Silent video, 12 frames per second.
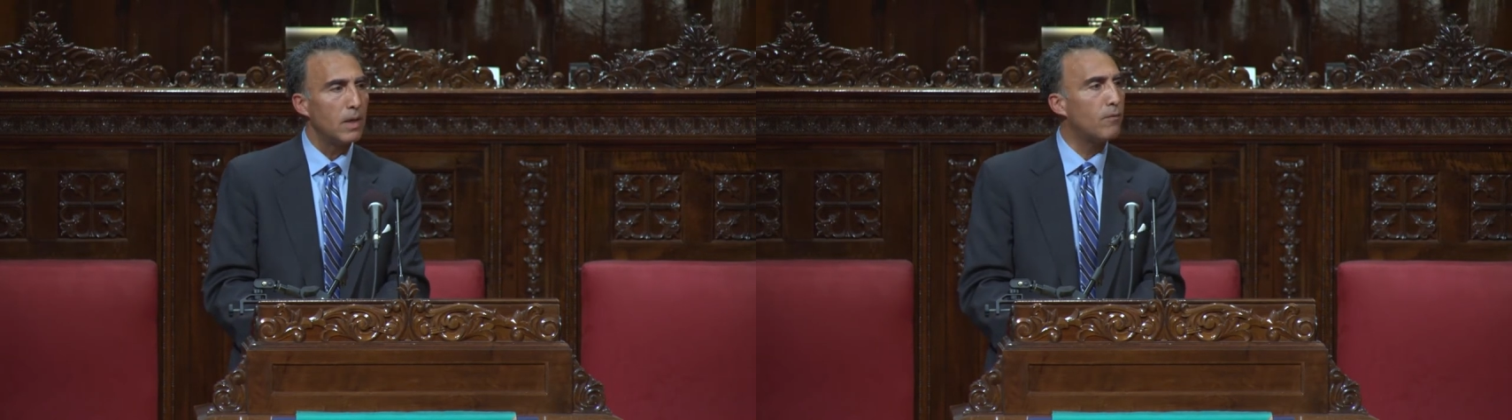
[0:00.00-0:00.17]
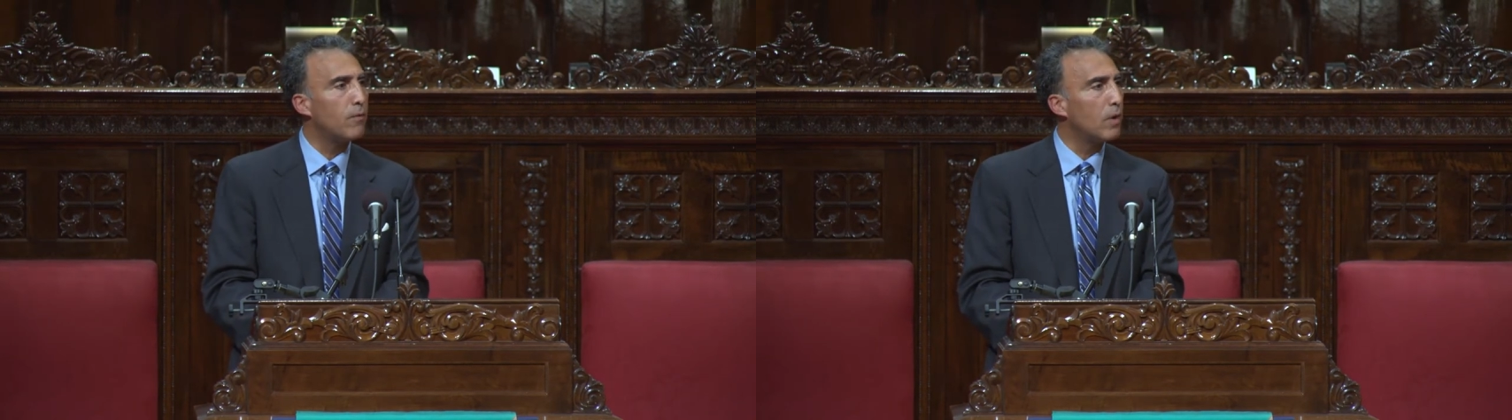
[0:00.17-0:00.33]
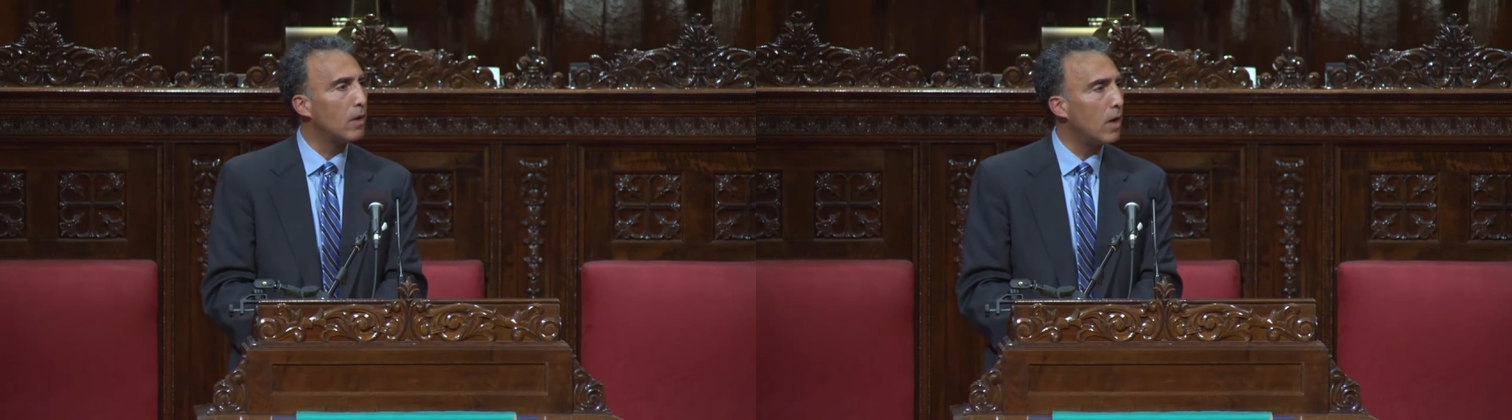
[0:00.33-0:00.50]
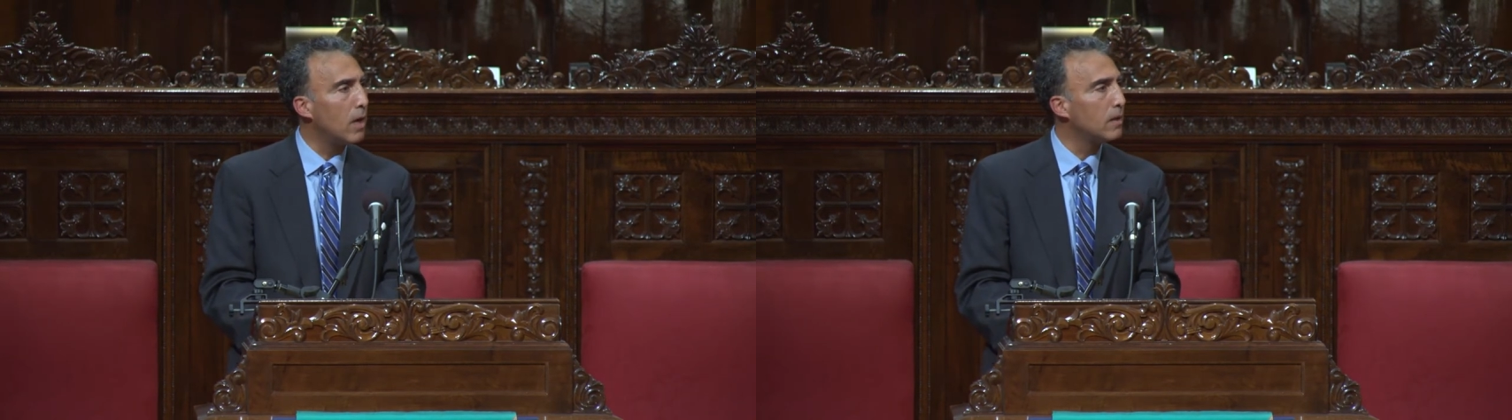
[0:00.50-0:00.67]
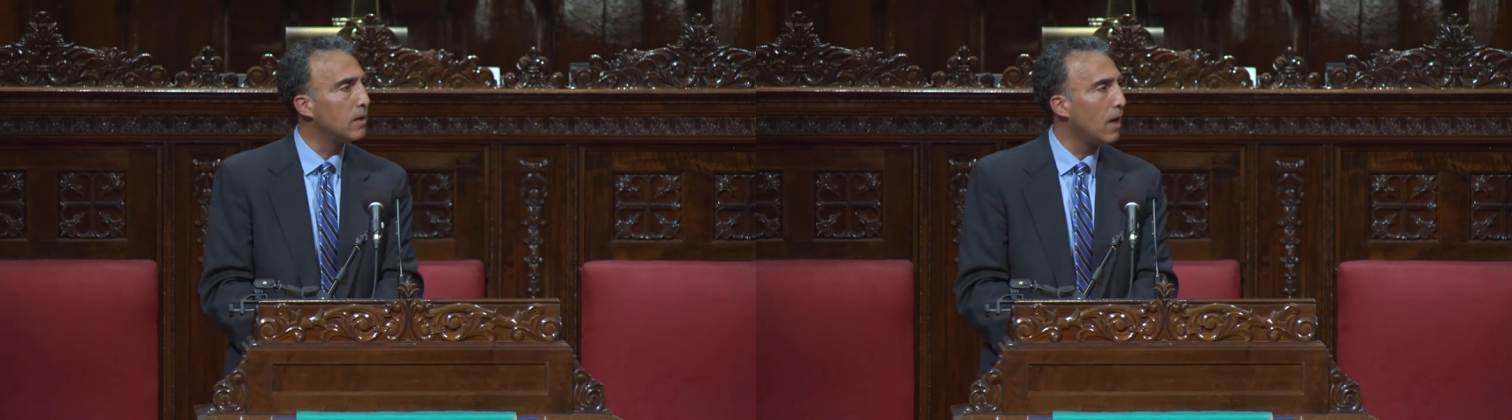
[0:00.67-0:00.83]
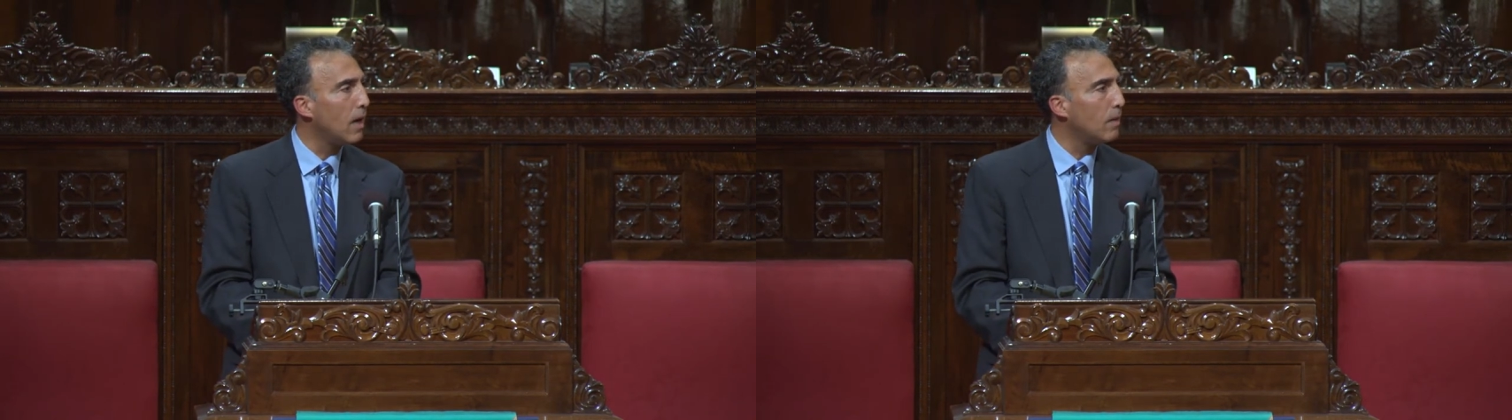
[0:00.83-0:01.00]
And for a long
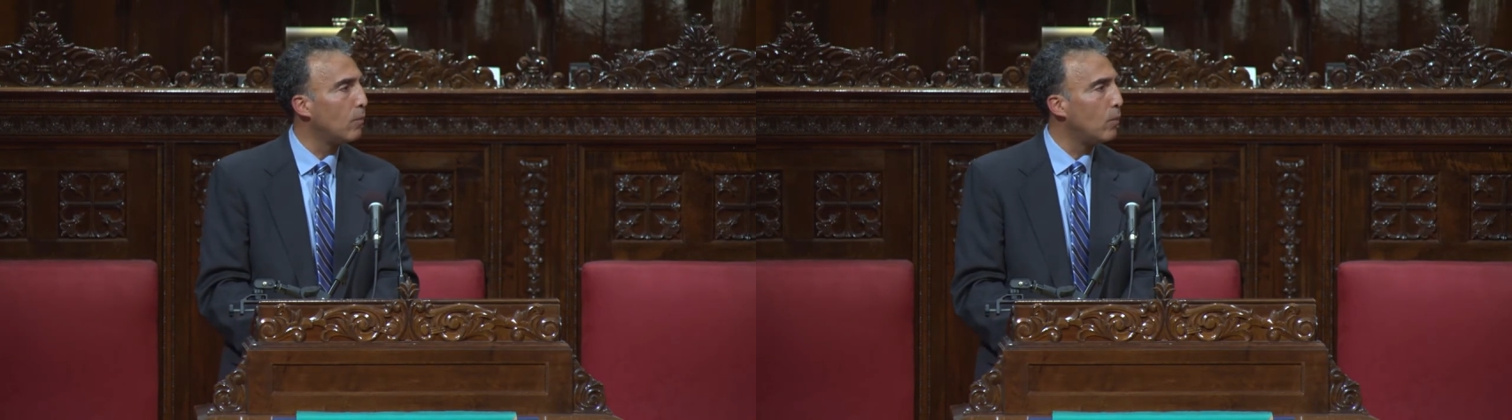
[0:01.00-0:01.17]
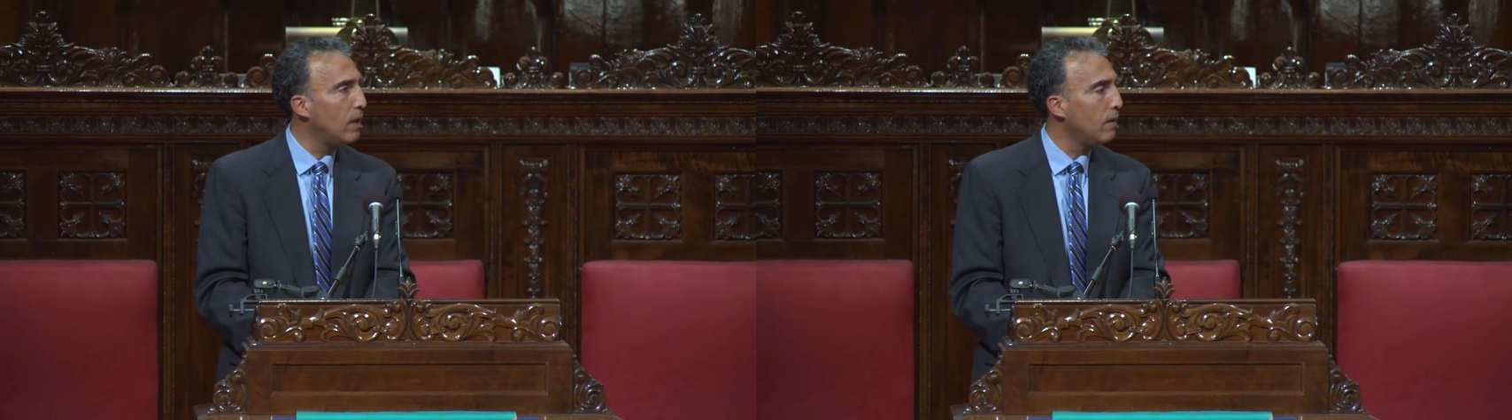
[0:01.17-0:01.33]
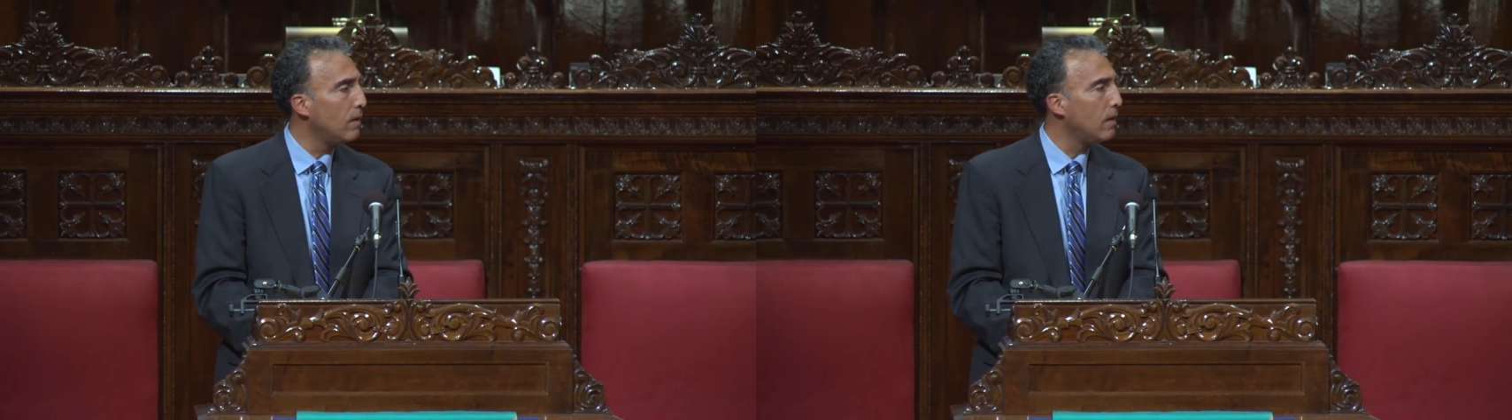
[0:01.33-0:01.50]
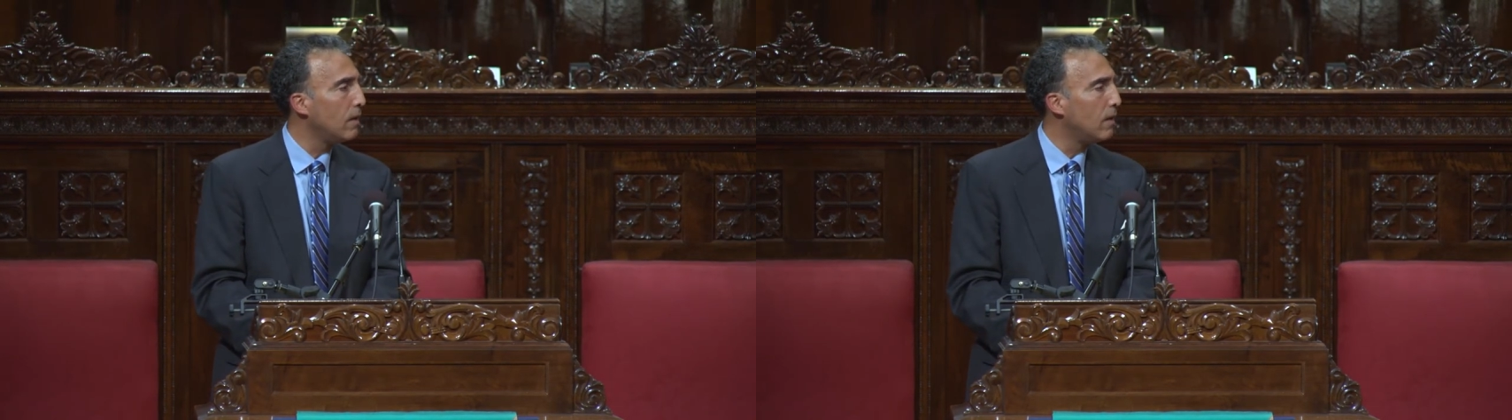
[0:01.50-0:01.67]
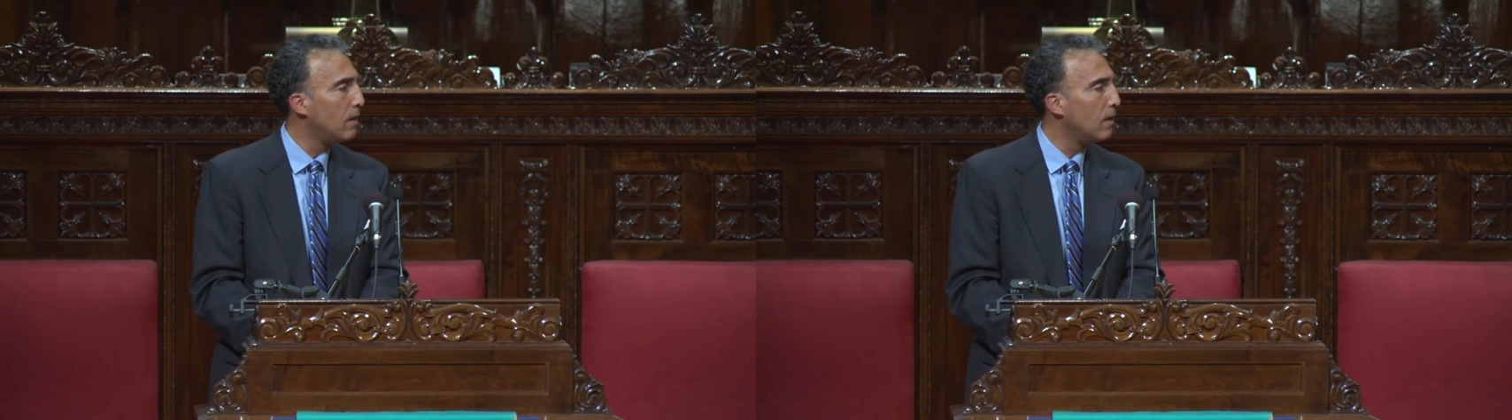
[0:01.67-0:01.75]
time, we